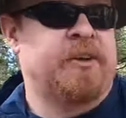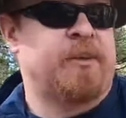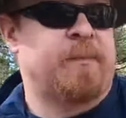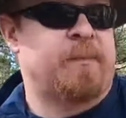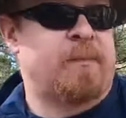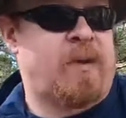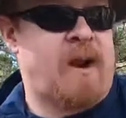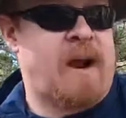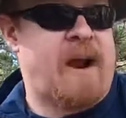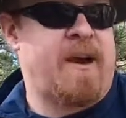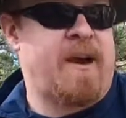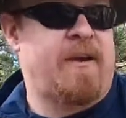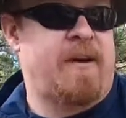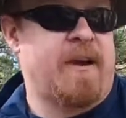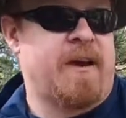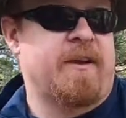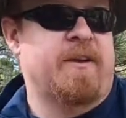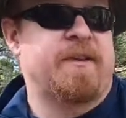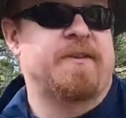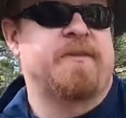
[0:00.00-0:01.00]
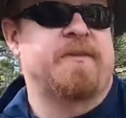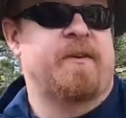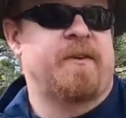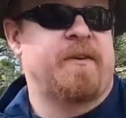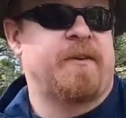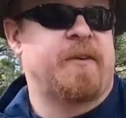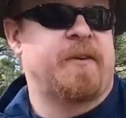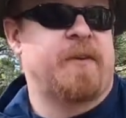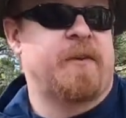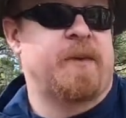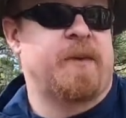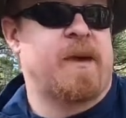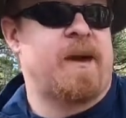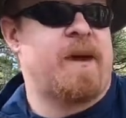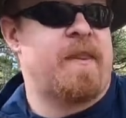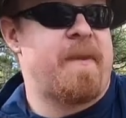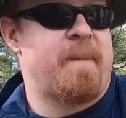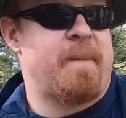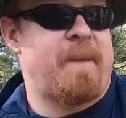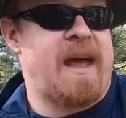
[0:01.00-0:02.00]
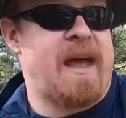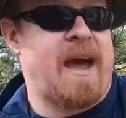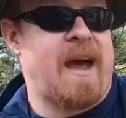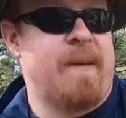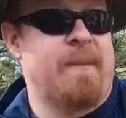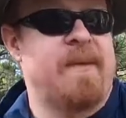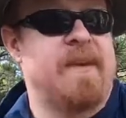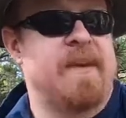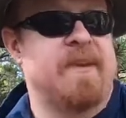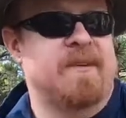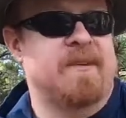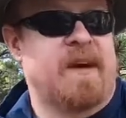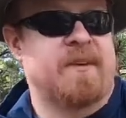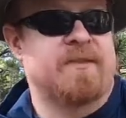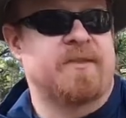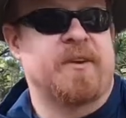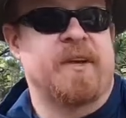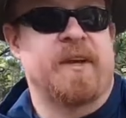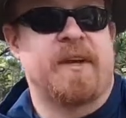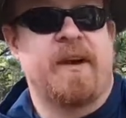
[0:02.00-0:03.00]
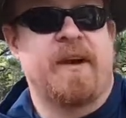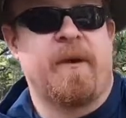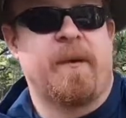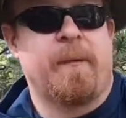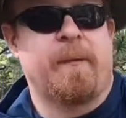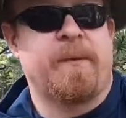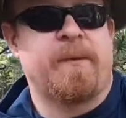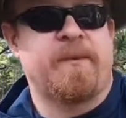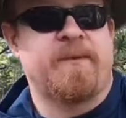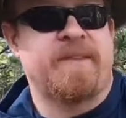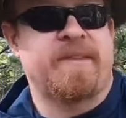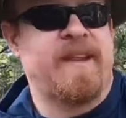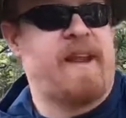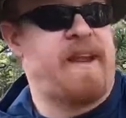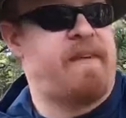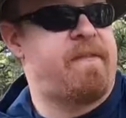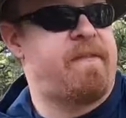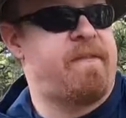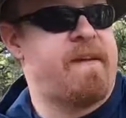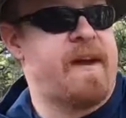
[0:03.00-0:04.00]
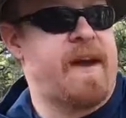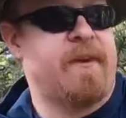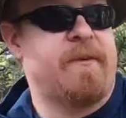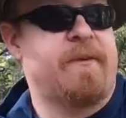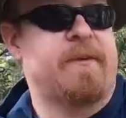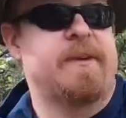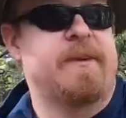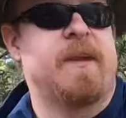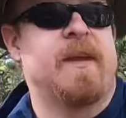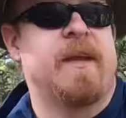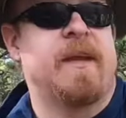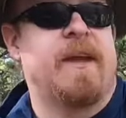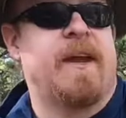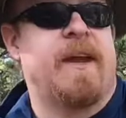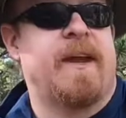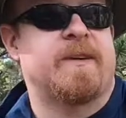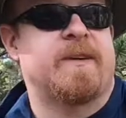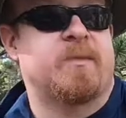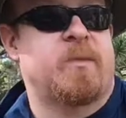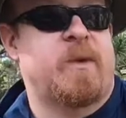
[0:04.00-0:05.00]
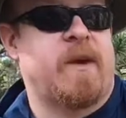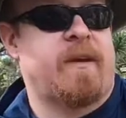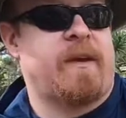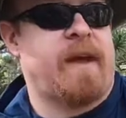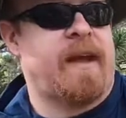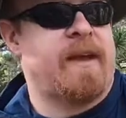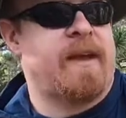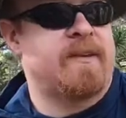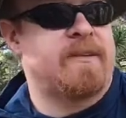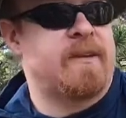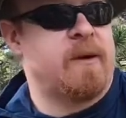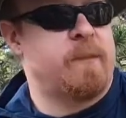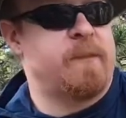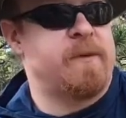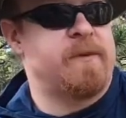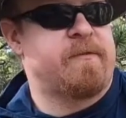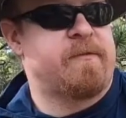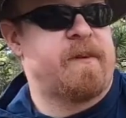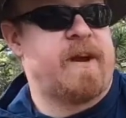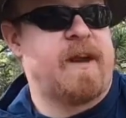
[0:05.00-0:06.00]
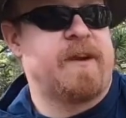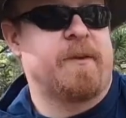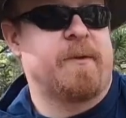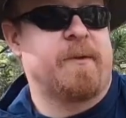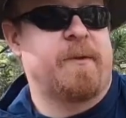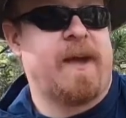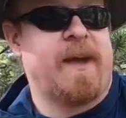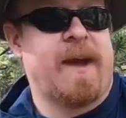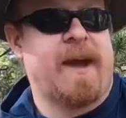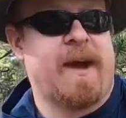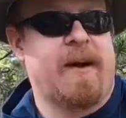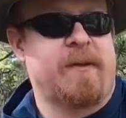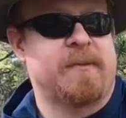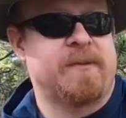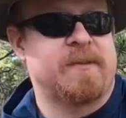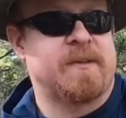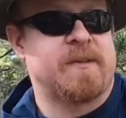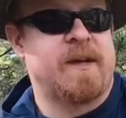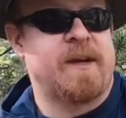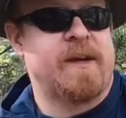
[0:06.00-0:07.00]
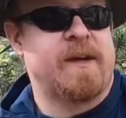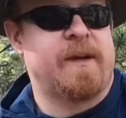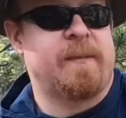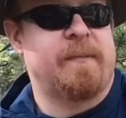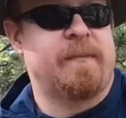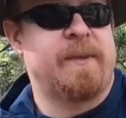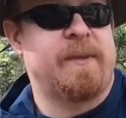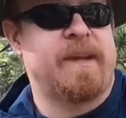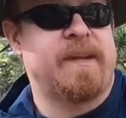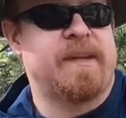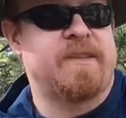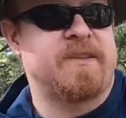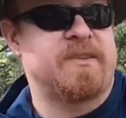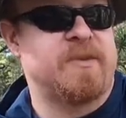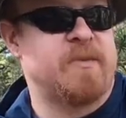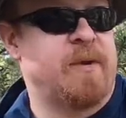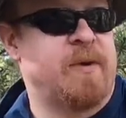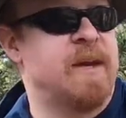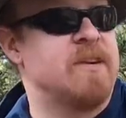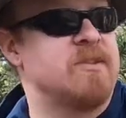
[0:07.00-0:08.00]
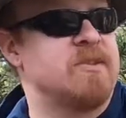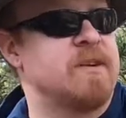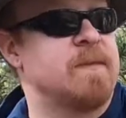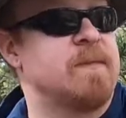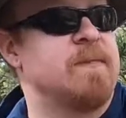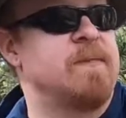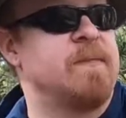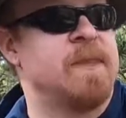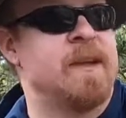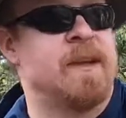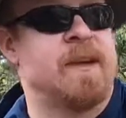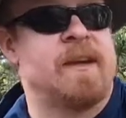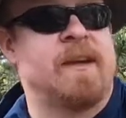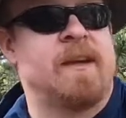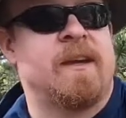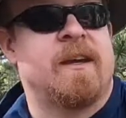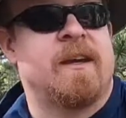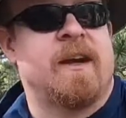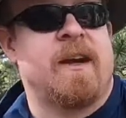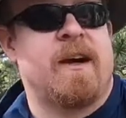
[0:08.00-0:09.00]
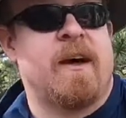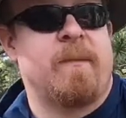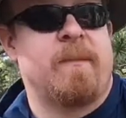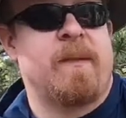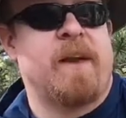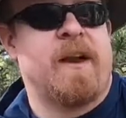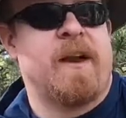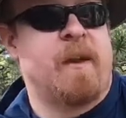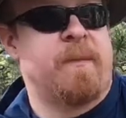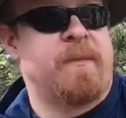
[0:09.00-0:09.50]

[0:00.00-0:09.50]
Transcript: prior knowledge of where you're going on the map is also going to help you stay found, as well as help you find your way out in a situation, and help you